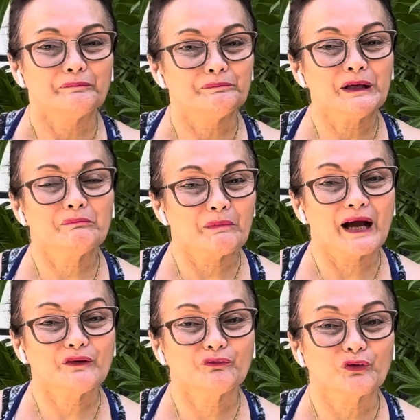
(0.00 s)
be
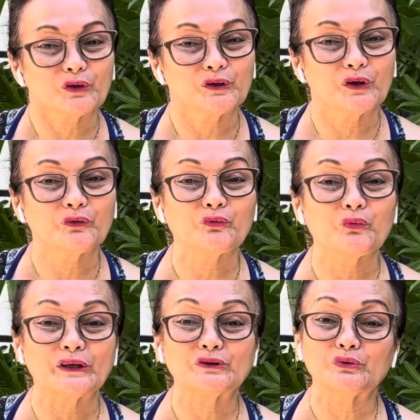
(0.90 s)
mindful of
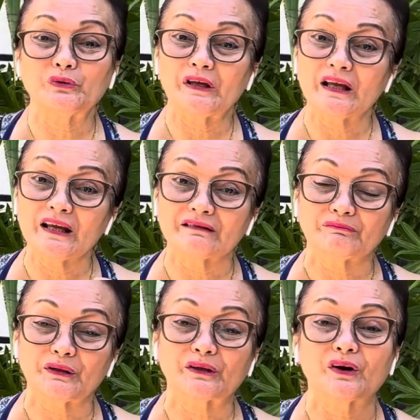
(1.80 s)
what you eat,
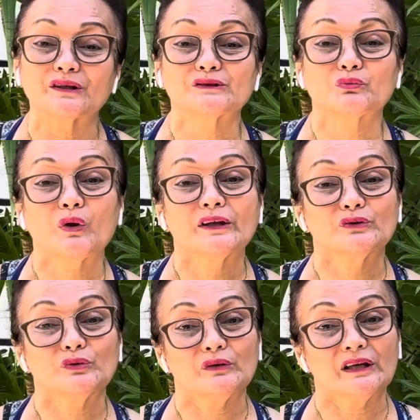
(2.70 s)
because what
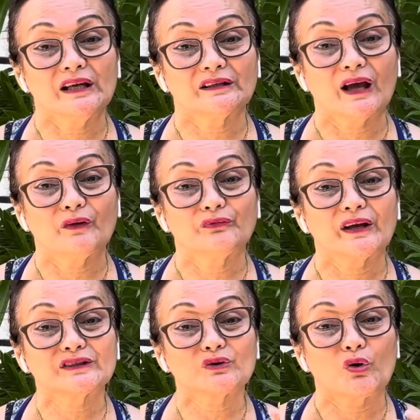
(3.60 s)
you eat
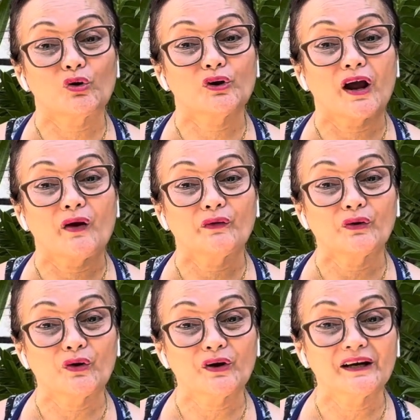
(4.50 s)
affects all
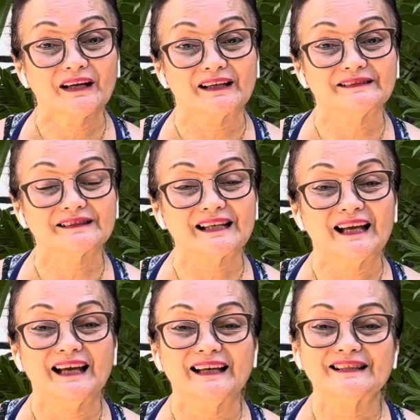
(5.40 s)
our organs.
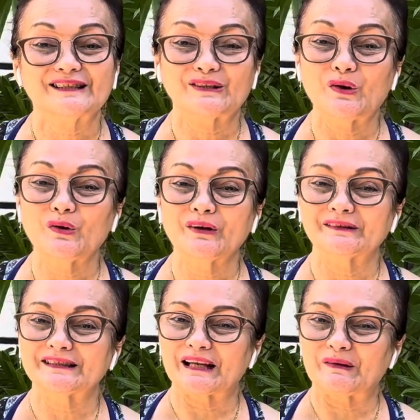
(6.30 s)
So at
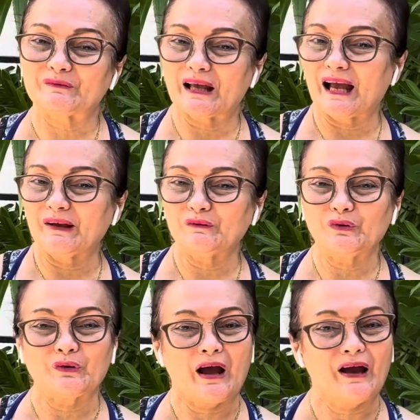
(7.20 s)
the same time,
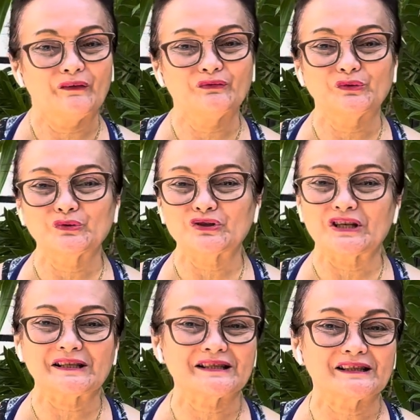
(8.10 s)
you have to
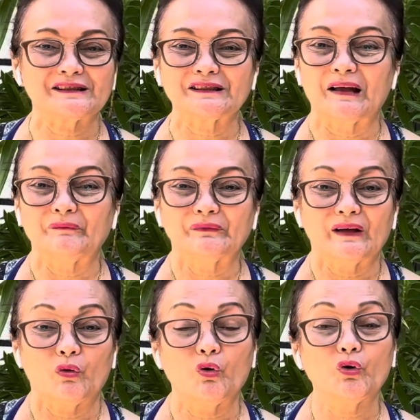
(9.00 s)
chisel
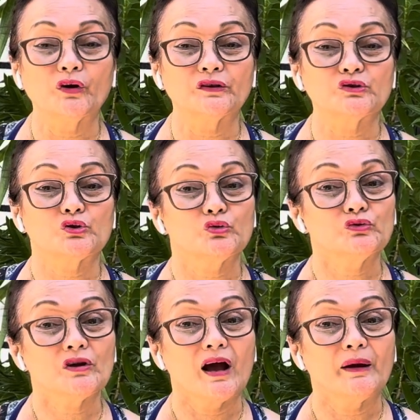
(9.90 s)
or
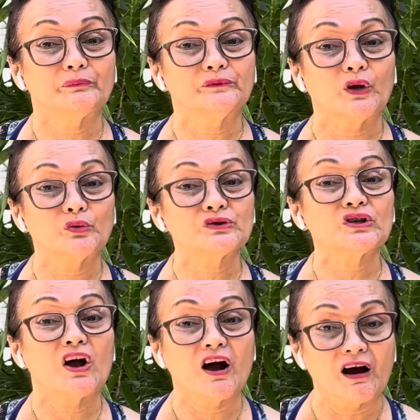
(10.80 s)
tune up those
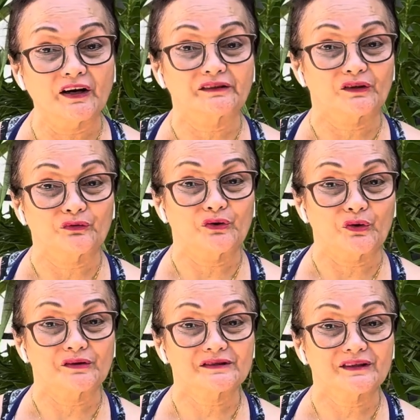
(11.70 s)
heart of
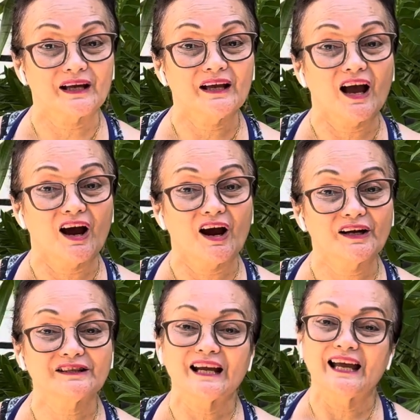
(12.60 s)
yours, okay? Heart